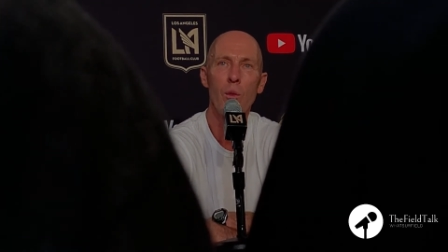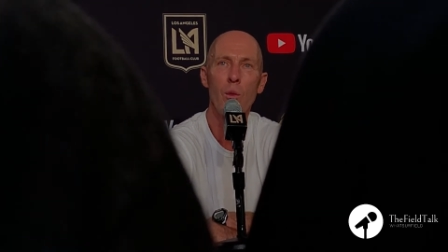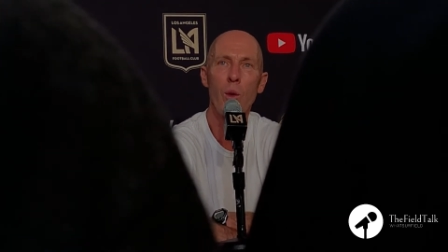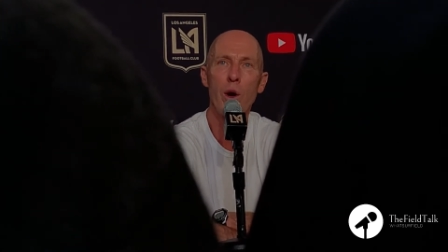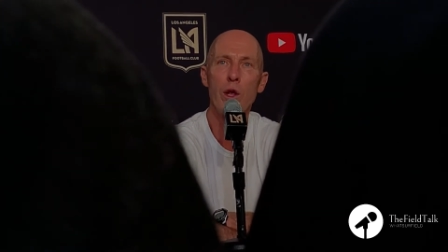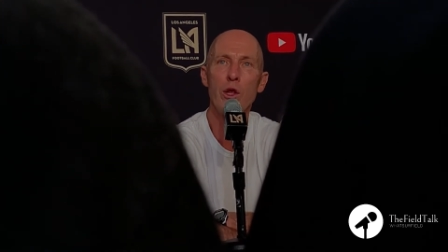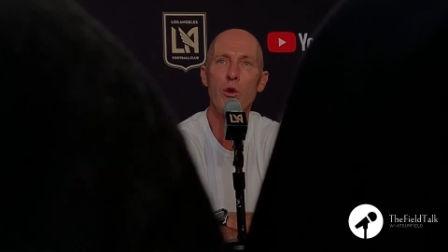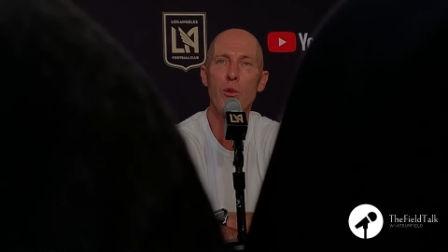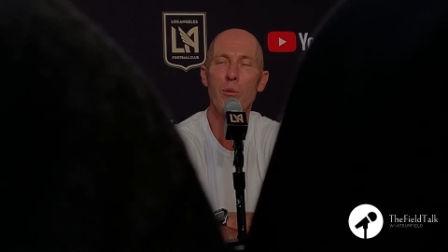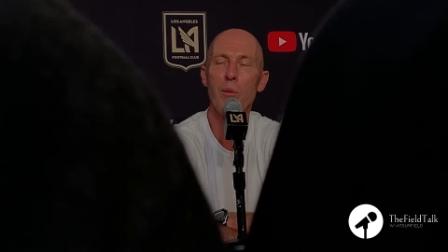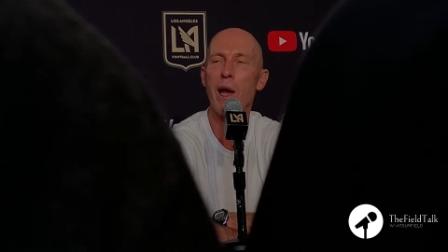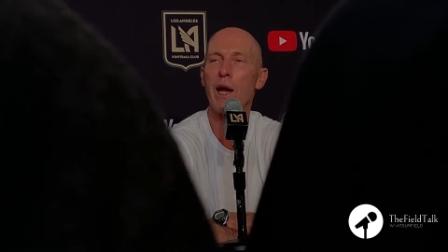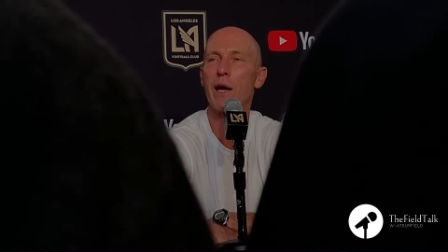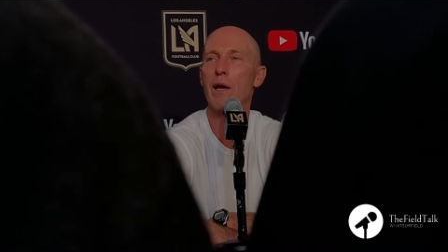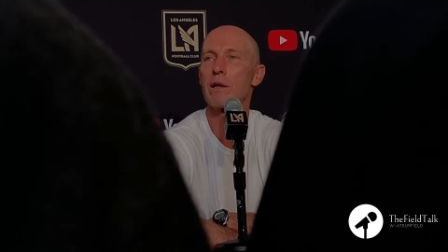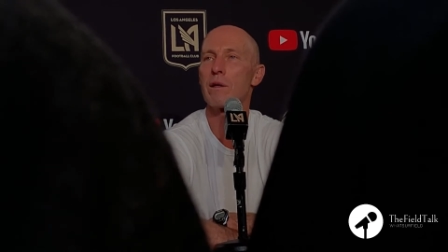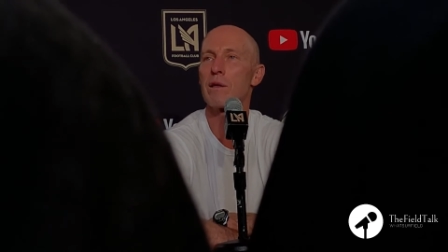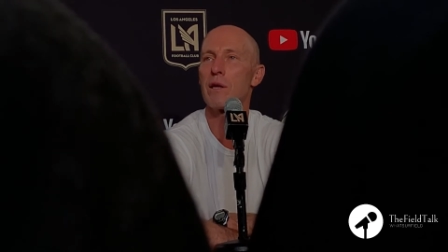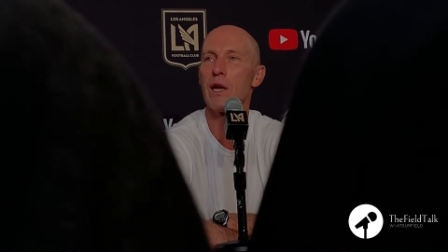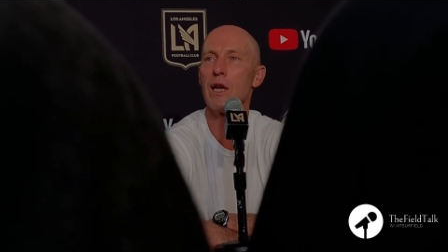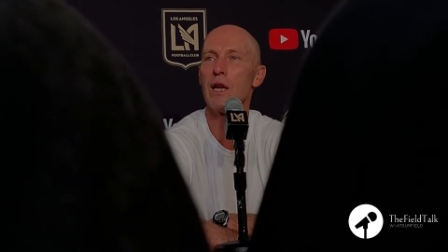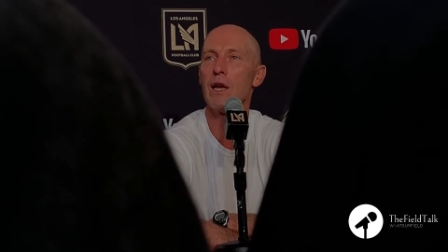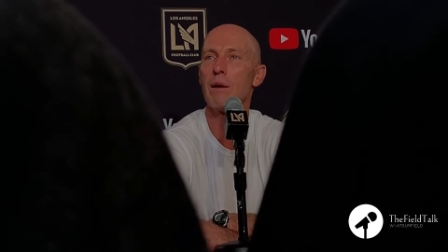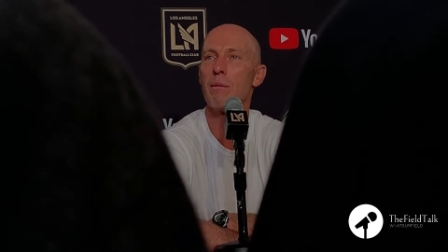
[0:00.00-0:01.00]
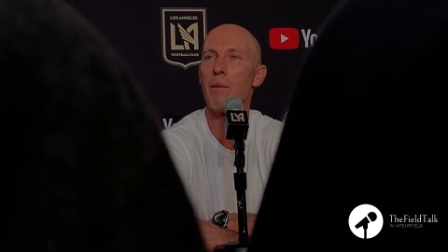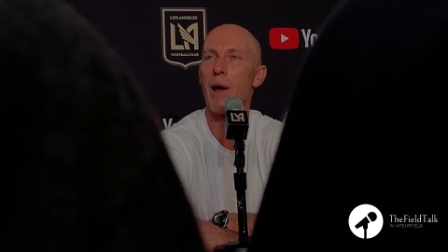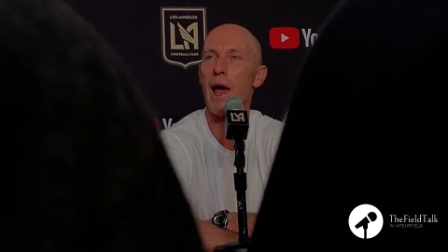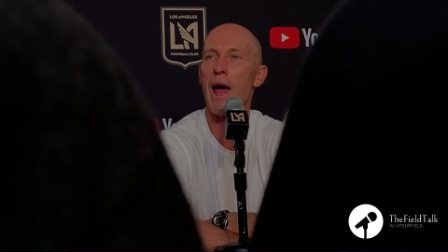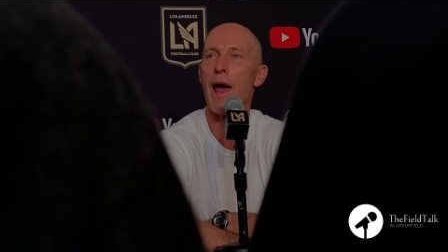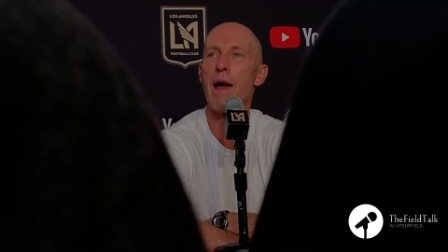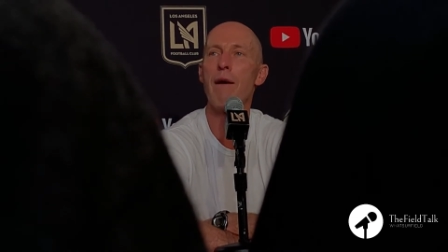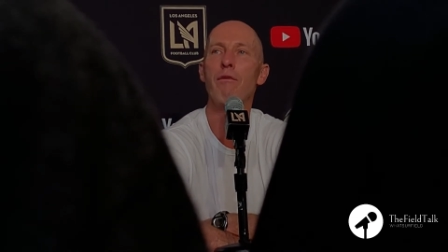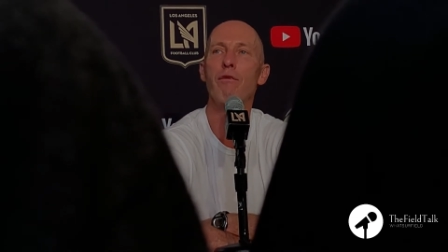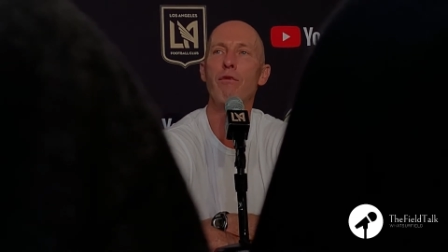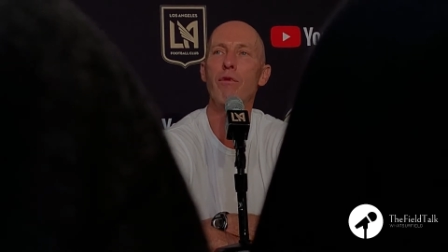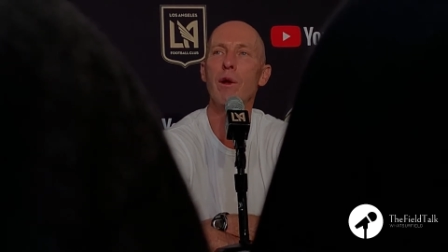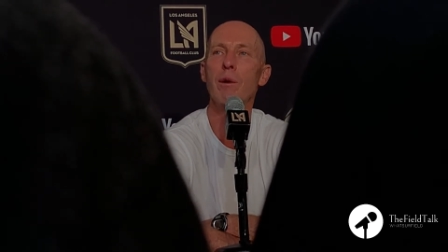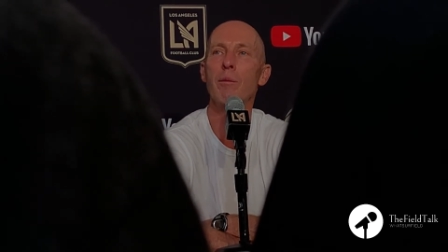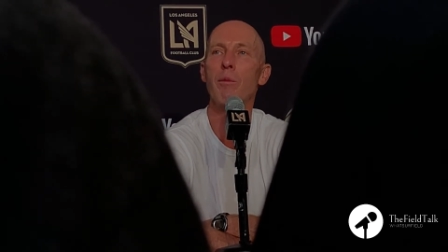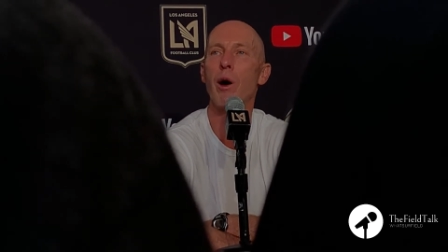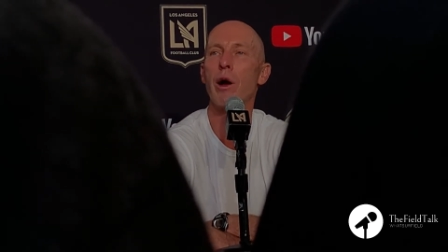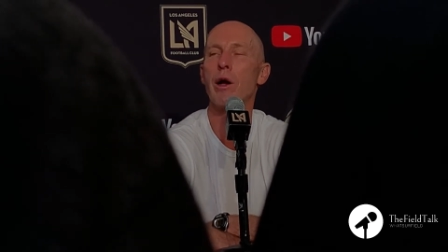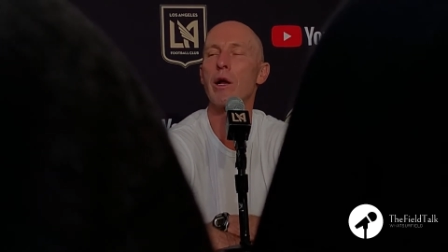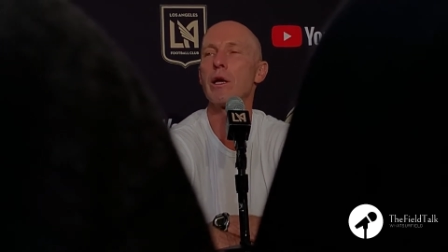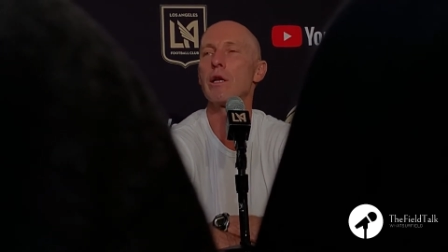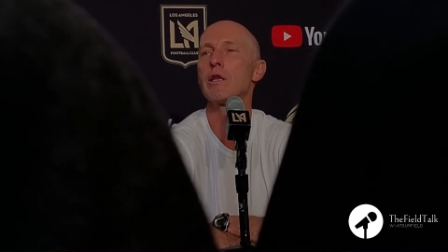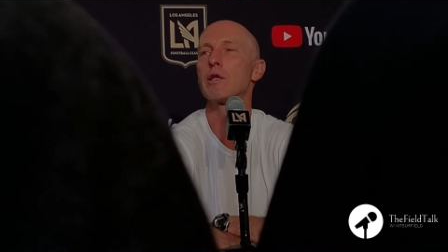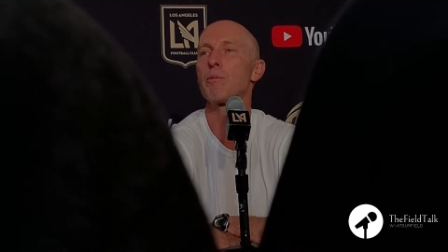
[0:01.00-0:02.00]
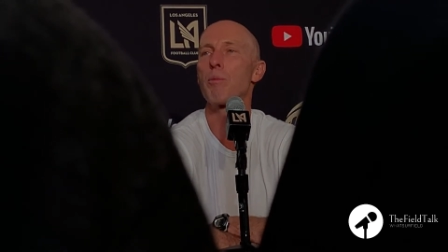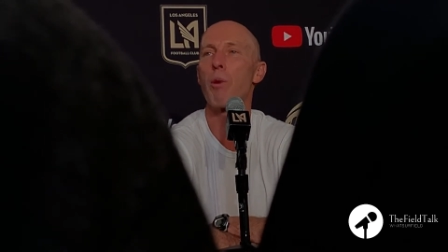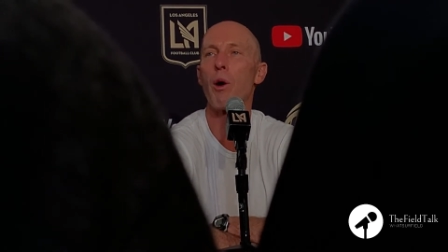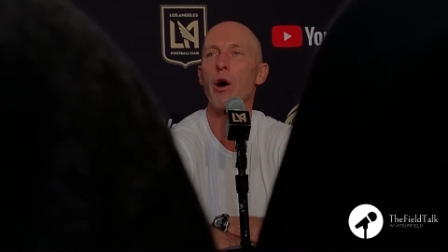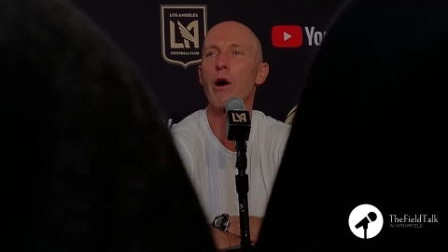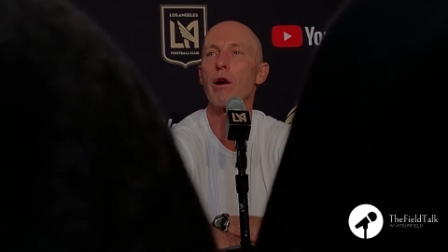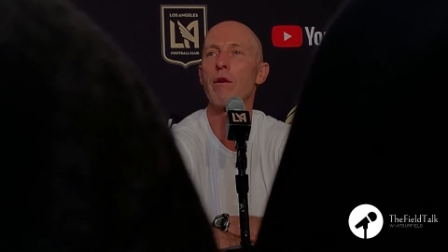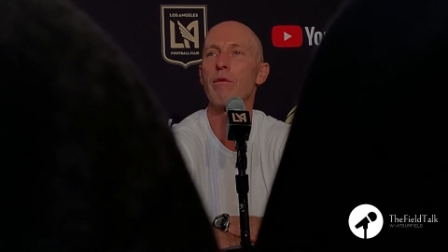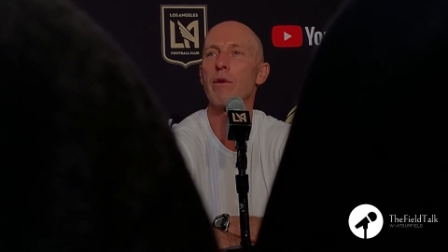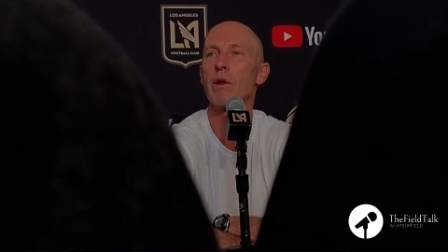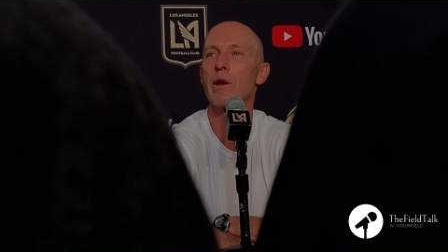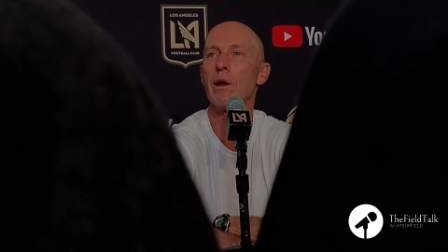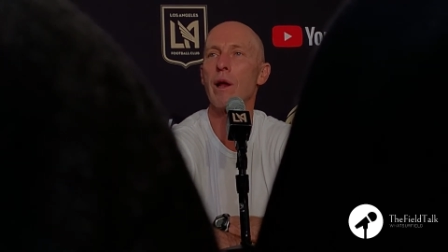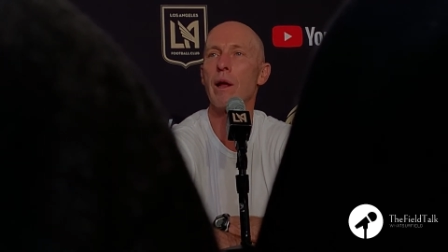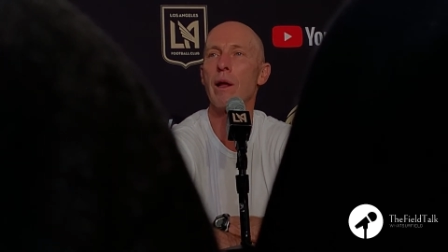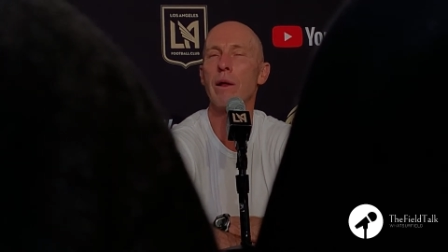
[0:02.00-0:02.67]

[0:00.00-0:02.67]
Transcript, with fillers: when you make a team, everybody's part of it.